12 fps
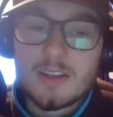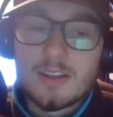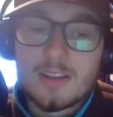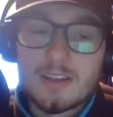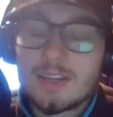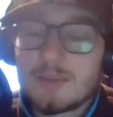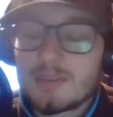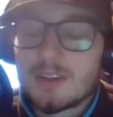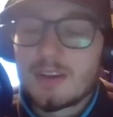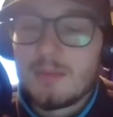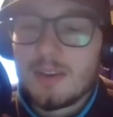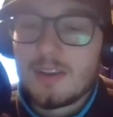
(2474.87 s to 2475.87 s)
The team's
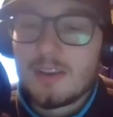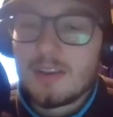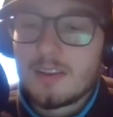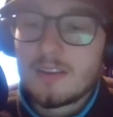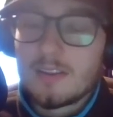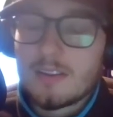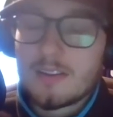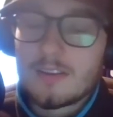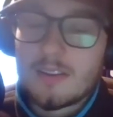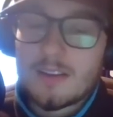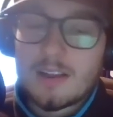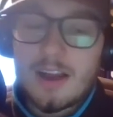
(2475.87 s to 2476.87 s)
going to be
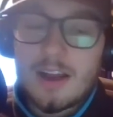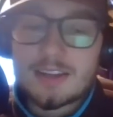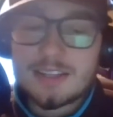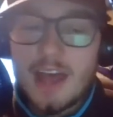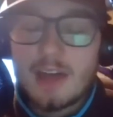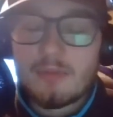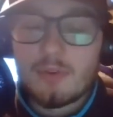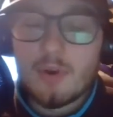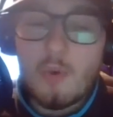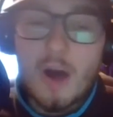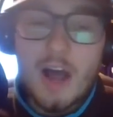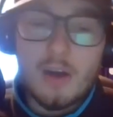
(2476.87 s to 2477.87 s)
kind of sad for
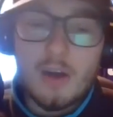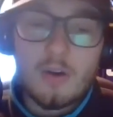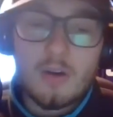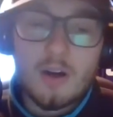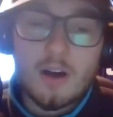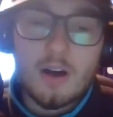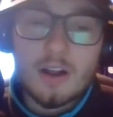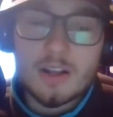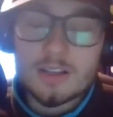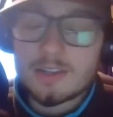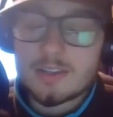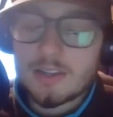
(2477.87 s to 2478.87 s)
a while
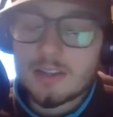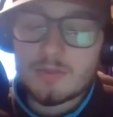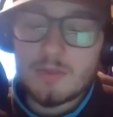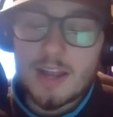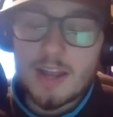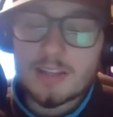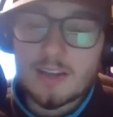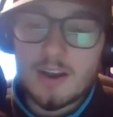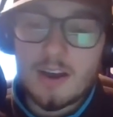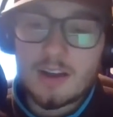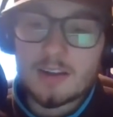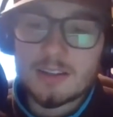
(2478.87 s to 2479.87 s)
because Ryan's
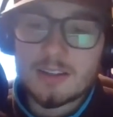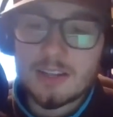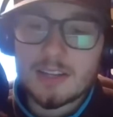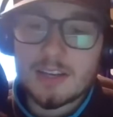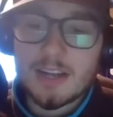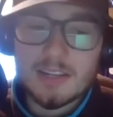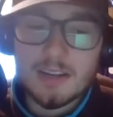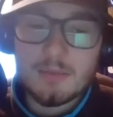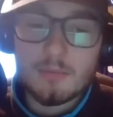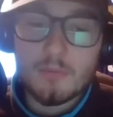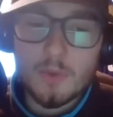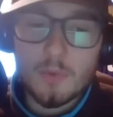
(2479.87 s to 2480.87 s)
gone, because they connected
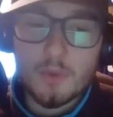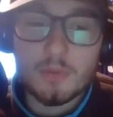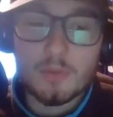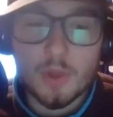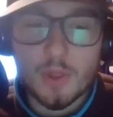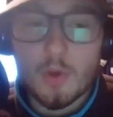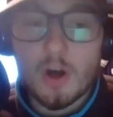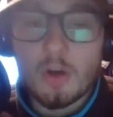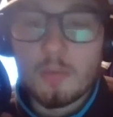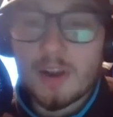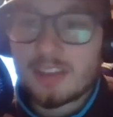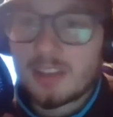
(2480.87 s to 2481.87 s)
him with him really
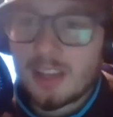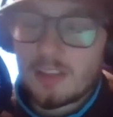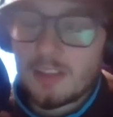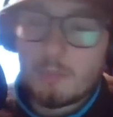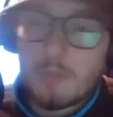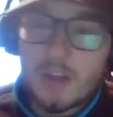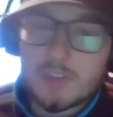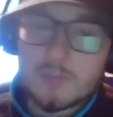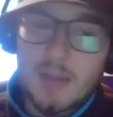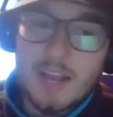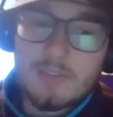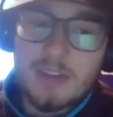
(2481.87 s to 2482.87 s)
well. But I think they'll bounce
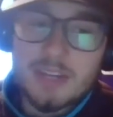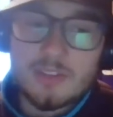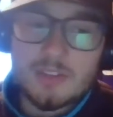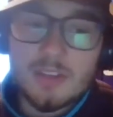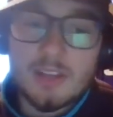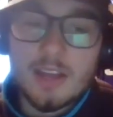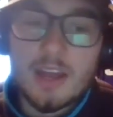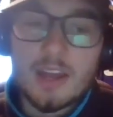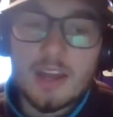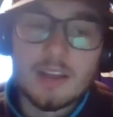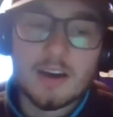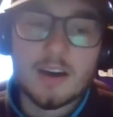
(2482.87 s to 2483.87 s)
back eventually,
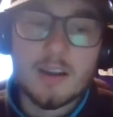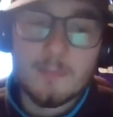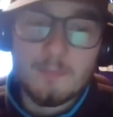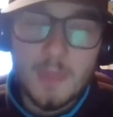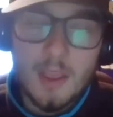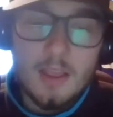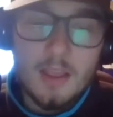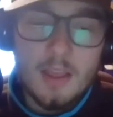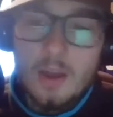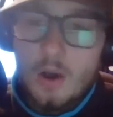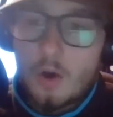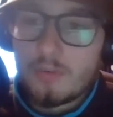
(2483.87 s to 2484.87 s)
and
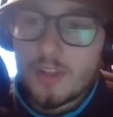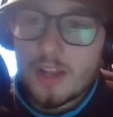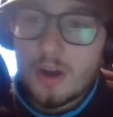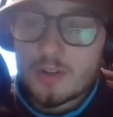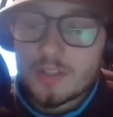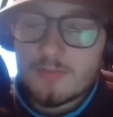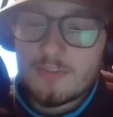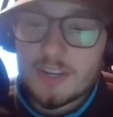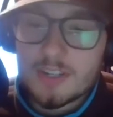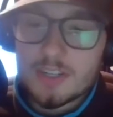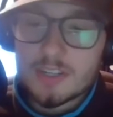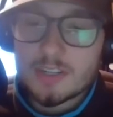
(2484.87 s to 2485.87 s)
hopefully Coach
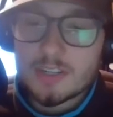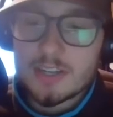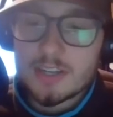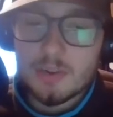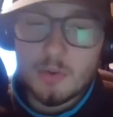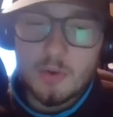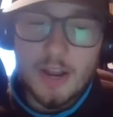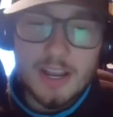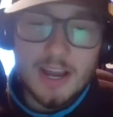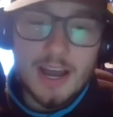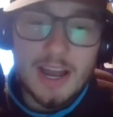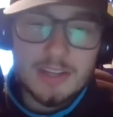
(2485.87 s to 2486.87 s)
Finch is the right
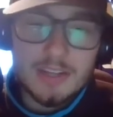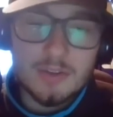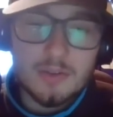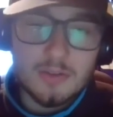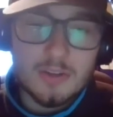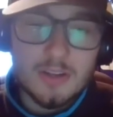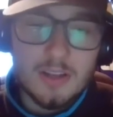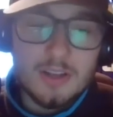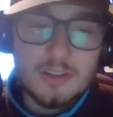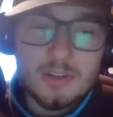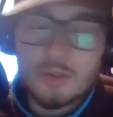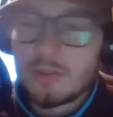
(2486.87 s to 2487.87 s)
guy to
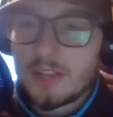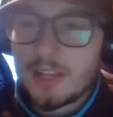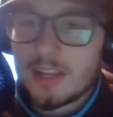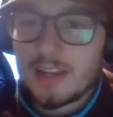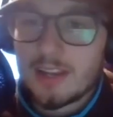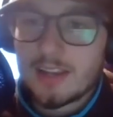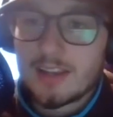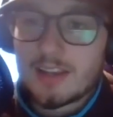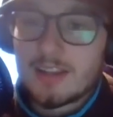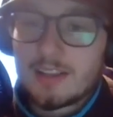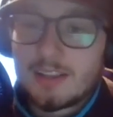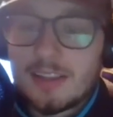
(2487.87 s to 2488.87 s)
lead
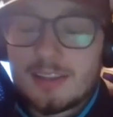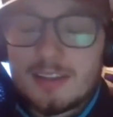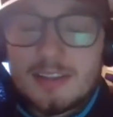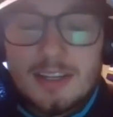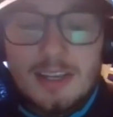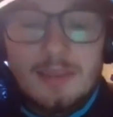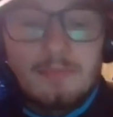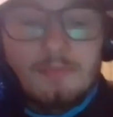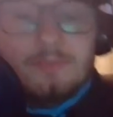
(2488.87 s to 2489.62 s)
the team.